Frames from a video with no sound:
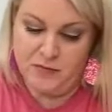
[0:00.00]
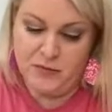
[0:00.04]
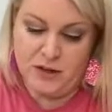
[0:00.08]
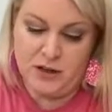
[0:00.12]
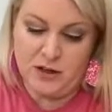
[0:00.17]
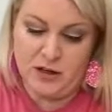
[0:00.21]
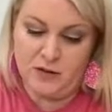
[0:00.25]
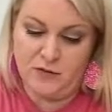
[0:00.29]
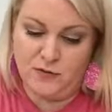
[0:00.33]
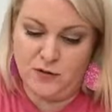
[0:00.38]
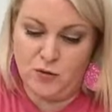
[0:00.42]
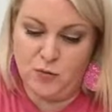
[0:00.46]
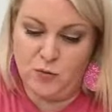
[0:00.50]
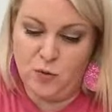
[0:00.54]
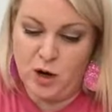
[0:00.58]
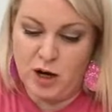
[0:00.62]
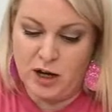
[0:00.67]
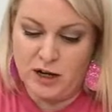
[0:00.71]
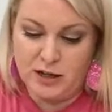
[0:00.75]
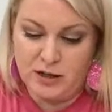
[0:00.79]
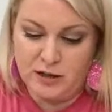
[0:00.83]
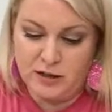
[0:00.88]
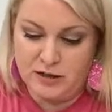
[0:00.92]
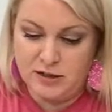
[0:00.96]
If you
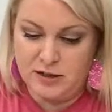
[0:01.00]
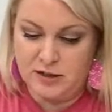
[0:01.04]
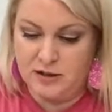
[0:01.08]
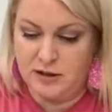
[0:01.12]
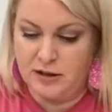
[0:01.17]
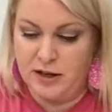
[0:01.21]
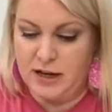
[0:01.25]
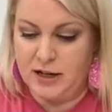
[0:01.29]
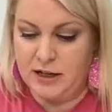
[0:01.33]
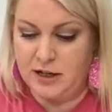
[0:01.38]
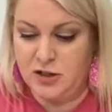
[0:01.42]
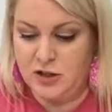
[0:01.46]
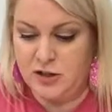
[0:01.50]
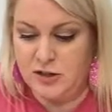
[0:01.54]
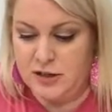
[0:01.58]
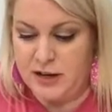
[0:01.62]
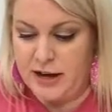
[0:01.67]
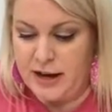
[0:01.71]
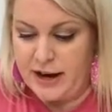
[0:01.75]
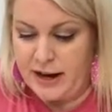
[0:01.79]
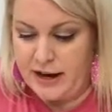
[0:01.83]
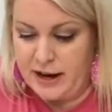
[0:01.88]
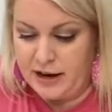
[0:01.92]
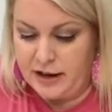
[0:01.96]
wanted to like just
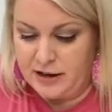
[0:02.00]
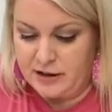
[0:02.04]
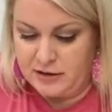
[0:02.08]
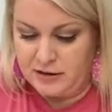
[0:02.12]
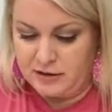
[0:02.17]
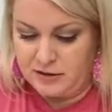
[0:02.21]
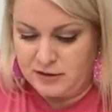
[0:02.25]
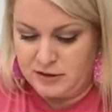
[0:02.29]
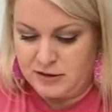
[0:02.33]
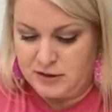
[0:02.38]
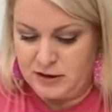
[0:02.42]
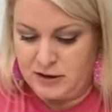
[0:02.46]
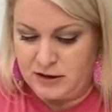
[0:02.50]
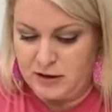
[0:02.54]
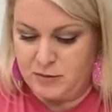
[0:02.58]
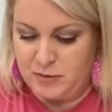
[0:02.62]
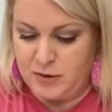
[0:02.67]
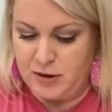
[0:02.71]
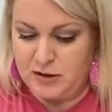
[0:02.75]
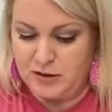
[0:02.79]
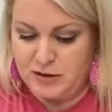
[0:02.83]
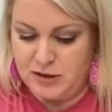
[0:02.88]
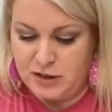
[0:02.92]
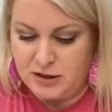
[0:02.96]
add some
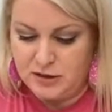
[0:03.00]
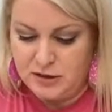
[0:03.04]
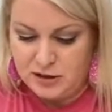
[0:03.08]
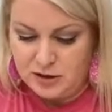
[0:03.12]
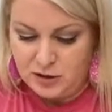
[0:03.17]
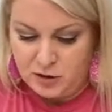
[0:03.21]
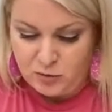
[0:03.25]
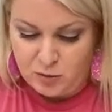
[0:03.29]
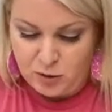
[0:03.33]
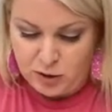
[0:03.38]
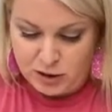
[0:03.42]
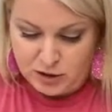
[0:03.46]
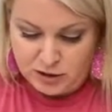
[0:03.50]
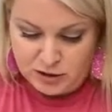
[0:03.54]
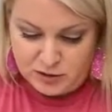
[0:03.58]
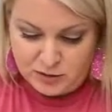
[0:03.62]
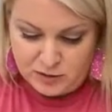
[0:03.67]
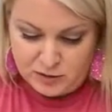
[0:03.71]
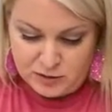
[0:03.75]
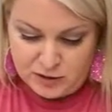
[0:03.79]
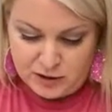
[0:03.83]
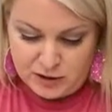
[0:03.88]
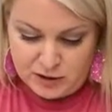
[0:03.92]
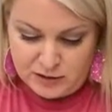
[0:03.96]
detail work to
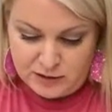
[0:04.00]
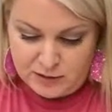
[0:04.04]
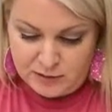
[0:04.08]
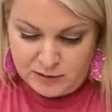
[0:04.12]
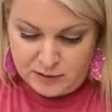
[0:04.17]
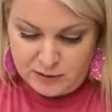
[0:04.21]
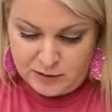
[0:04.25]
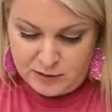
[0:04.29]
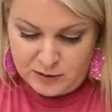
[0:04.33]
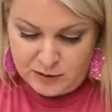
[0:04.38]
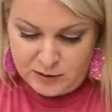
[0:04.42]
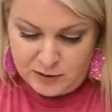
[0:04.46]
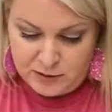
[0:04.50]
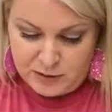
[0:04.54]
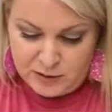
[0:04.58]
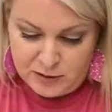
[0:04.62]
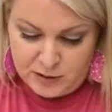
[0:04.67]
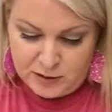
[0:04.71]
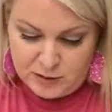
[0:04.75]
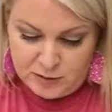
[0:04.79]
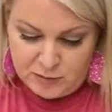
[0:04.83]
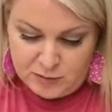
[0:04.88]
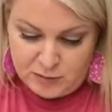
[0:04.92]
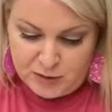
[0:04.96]
it,
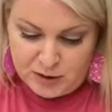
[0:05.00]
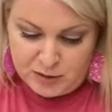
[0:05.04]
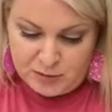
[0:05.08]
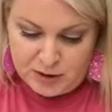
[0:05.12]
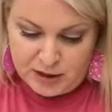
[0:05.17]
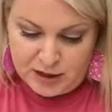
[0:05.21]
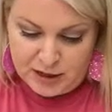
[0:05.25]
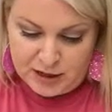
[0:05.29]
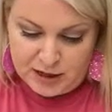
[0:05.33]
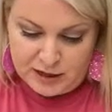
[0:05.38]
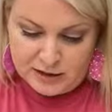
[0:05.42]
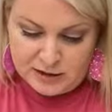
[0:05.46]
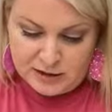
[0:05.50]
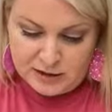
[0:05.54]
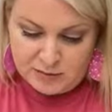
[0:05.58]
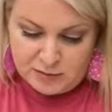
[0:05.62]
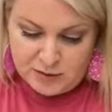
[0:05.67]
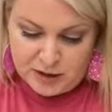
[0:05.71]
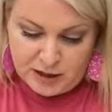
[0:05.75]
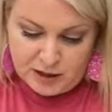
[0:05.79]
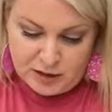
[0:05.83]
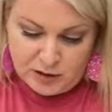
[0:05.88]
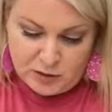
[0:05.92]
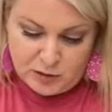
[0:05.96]
maybe add some
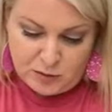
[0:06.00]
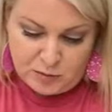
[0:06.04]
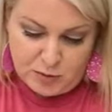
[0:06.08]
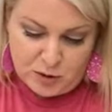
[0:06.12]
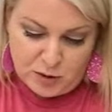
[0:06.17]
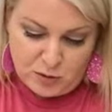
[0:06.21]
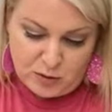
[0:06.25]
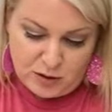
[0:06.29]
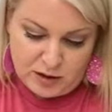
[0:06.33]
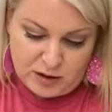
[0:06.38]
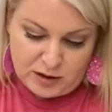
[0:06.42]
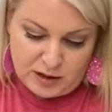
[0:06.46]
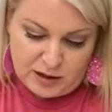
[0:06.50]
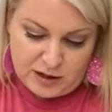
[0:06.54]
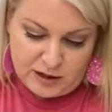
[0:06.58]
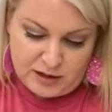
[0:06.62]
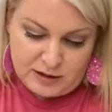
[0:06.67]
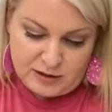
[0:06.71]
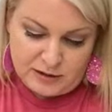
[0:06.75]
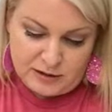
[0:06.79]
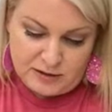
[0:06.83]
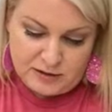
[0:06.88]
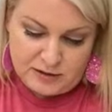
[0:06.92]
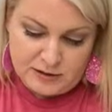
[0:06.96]
like little polka
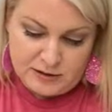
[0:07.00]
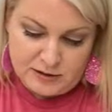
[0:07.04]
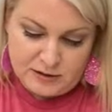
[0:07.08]
dots